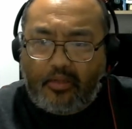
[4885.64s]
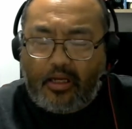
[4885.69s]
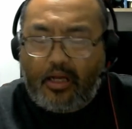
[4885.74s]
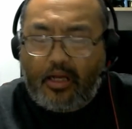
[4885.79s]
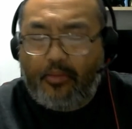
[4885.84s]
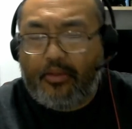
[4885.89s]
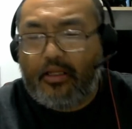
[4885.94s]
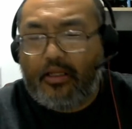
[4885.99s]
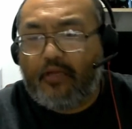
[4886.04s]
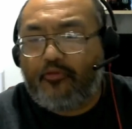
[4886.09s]

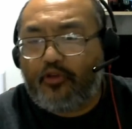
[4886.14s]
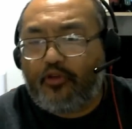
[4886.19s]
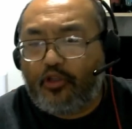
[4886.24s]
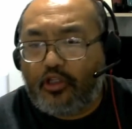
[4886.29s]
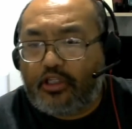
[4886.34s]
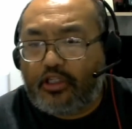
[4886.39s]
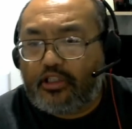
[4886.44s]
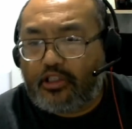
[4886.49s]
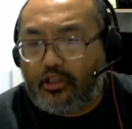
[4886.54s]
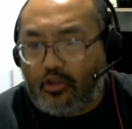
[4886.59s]
I mean, if you
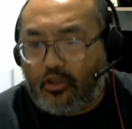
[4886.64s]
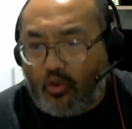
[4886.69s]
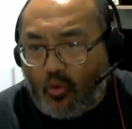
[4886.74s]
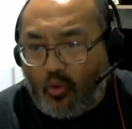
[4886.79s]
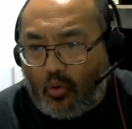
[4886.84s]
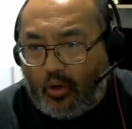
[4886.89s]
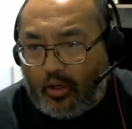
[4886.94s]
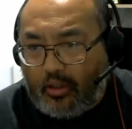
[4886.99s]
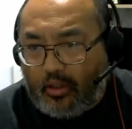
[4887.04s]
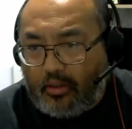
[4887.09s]
look at the
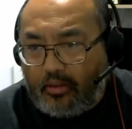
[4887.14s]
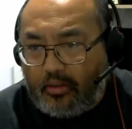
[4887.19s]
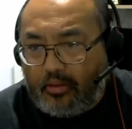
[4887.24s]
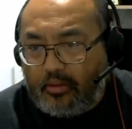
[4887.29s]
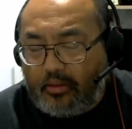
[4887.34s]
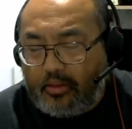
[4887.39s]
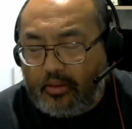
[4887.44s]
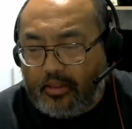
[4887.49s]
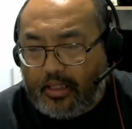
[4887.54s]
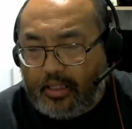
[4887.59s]
lore
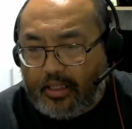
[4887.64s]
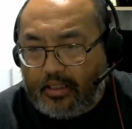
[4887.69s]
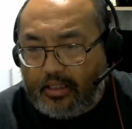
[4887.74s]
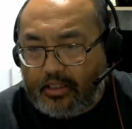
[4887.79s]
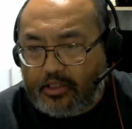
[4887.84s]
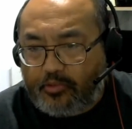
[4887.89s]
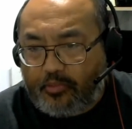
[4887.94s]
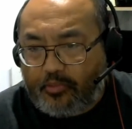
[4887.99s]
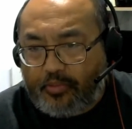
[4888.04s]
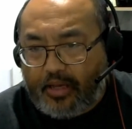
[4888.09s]
that
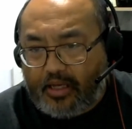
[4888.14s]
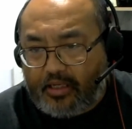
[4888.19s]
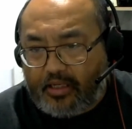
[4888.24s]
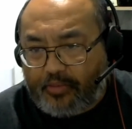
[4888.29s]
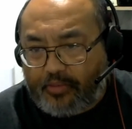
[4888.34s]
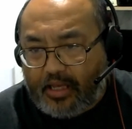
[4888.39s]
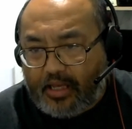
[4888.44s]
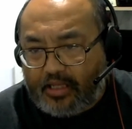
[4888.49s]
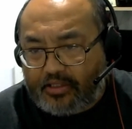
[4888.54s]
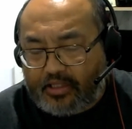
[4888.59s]
it's been
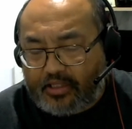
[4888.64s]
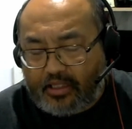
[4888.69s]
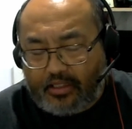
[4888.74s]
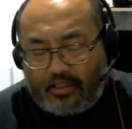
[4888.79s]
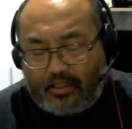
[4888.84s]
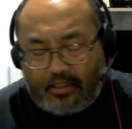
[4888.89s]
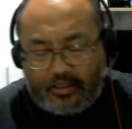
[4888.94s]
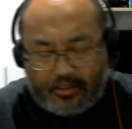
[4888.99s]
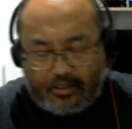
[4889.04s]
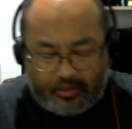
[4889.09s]
passed
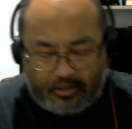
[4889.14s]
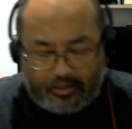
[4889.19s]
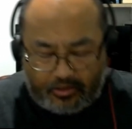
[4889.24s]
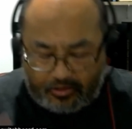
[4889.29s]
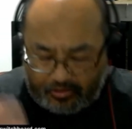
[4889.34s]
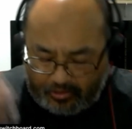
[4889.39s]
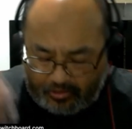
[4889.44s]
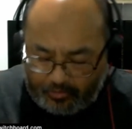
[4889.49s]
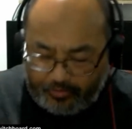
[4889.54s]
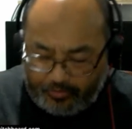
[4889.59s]
down, and
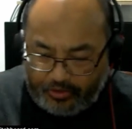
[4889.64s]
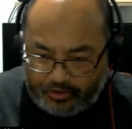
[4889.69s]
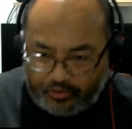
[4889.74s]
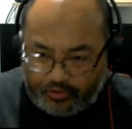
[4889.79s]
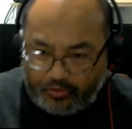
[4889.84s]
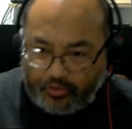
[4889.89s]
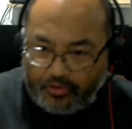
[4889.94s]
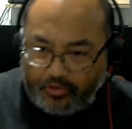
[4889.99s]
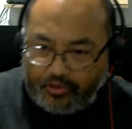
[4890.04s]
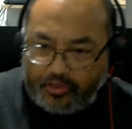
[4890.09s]
to be
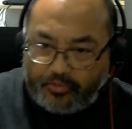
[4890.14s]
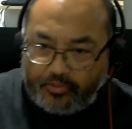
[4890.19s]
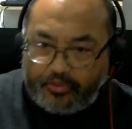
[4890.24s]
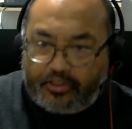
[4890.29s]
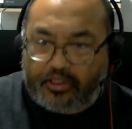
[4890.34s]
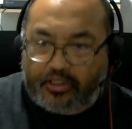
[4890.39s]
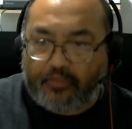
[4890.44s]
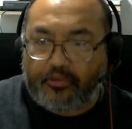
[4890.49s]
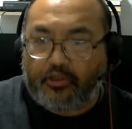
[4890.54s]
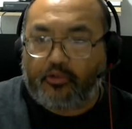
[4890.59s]
sure, there's been
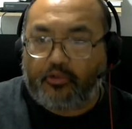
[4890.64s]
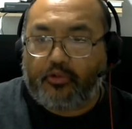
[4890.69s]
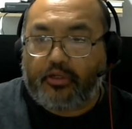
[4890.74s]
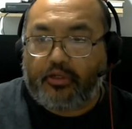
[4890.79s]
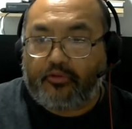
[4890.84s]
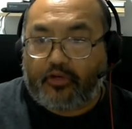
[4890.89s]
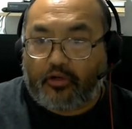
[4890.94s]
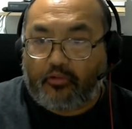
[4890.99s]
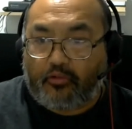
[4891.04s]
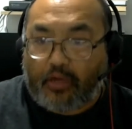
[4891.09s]
some degree
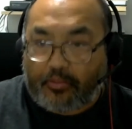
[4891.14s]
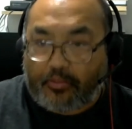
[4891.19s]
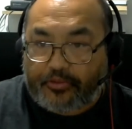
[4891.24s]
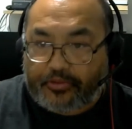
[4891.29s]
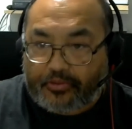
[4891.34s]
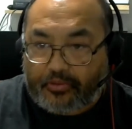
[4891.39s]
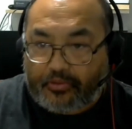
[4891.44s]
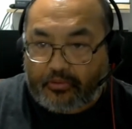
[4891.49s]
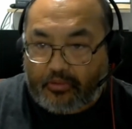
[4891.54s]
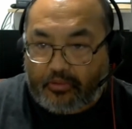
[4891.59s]
of
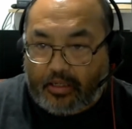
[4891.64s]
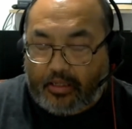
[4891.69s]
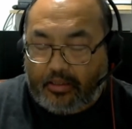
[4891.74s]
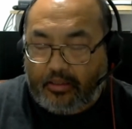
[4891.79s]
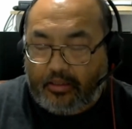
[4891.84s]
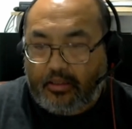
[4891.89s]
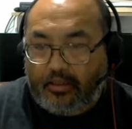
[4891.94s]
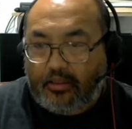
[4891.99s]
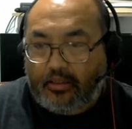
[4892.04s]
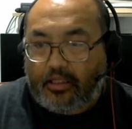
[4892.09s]
corruption, right?
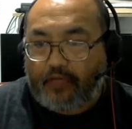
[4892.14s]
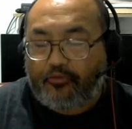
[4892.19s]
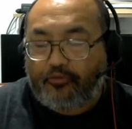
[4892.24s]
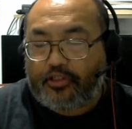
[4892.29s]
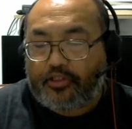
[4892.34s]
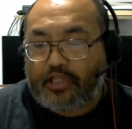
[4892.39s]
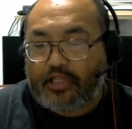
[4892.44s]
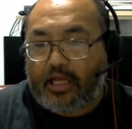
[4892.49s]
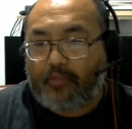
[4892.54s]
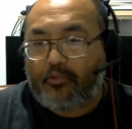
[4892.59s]
Like, for
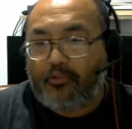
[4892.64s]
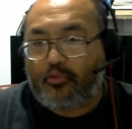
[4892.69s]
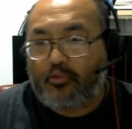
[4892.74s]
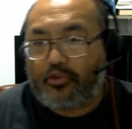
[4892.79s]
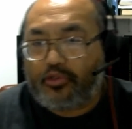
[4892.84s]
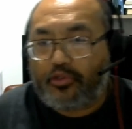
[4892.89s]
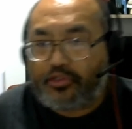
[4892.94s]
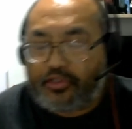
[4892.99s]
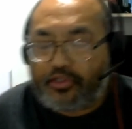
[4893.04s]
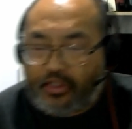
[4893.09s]
example,
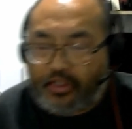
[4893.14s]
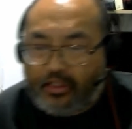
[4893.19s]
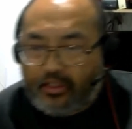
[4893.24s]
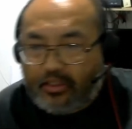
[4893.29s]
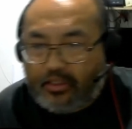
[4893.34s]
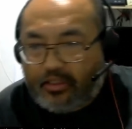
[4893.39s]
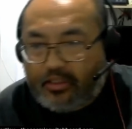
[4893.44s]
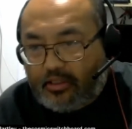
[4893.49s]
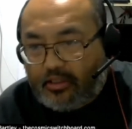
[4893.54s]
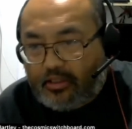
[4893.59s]
when you see
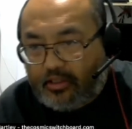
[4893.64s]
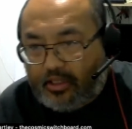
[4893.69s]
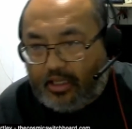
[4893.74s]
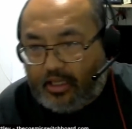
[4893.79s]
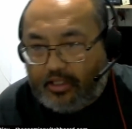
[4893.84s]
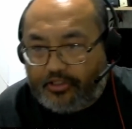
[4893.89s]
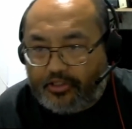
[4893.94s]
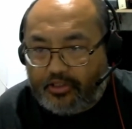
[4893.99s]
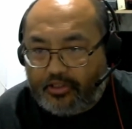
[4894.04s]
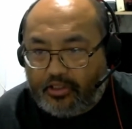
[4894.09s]
the
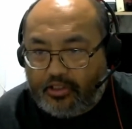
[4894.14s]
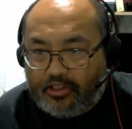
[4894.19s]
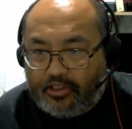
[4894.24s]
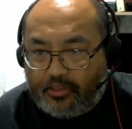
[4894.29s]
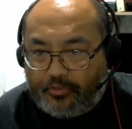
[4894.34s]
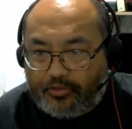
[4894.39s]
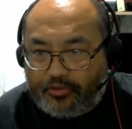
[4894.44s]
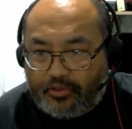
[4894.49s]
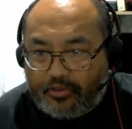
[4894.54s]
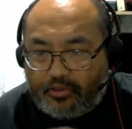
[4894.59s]
ancient
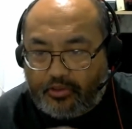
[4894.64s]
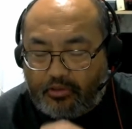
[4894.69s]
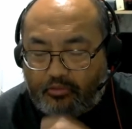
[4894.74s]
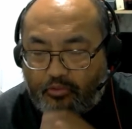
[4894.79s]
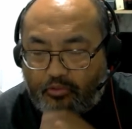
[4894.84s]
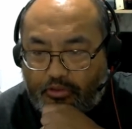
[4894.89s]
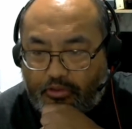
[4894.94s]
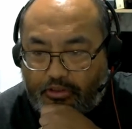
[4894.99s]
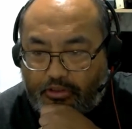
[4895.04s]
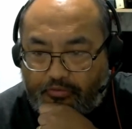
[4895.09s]
Egyptian
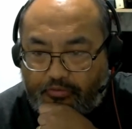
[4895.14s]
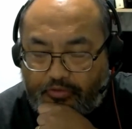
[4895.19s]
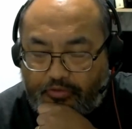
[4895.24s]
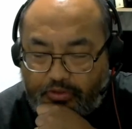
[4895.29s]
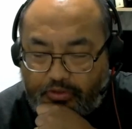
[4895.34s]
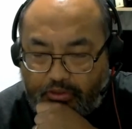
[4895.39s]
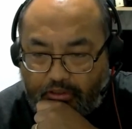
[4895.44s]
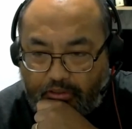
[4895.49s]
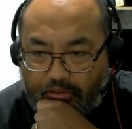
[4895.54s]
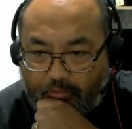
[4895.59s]

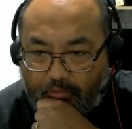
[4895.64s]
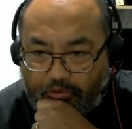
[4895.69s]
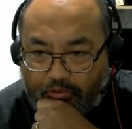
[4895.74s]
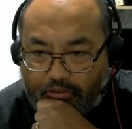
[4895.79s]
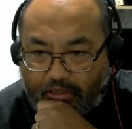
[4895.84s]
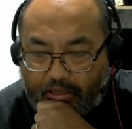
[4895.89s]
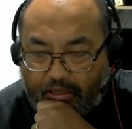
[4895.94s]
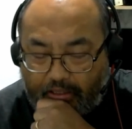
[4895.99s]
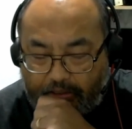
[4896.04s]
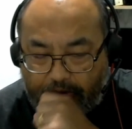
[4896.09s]
reliefs and
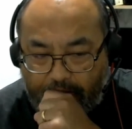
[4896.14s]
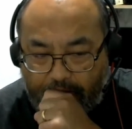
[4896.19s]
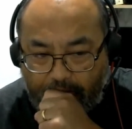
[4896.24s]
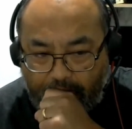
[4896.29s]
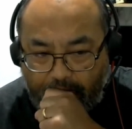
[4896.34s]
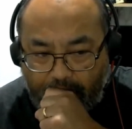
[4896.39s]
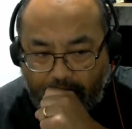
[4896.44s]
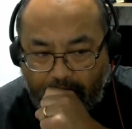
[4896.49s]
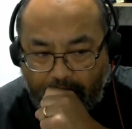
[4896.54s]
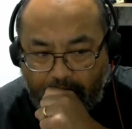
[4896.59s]
mosaics
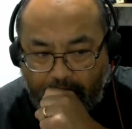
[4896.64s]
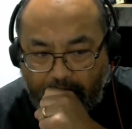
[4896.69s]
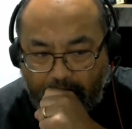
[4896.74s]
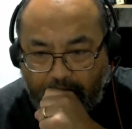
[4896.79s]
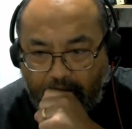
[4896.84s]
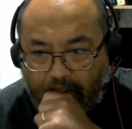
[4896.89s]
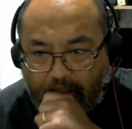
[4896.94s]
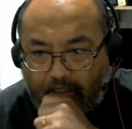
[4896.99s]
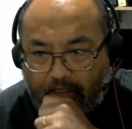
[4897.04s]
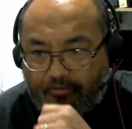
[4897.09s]

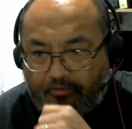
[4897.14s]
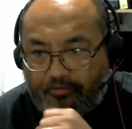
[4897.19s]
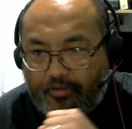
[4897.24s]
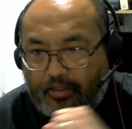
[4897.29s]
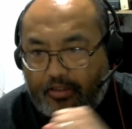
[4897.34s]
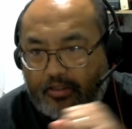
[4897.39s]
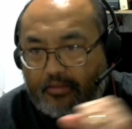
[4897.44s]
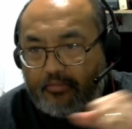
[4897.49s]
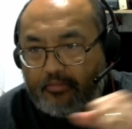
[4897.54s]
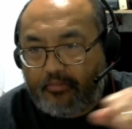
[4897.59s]
of,
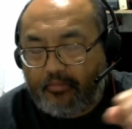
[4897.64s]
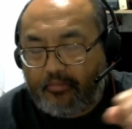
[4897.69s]
a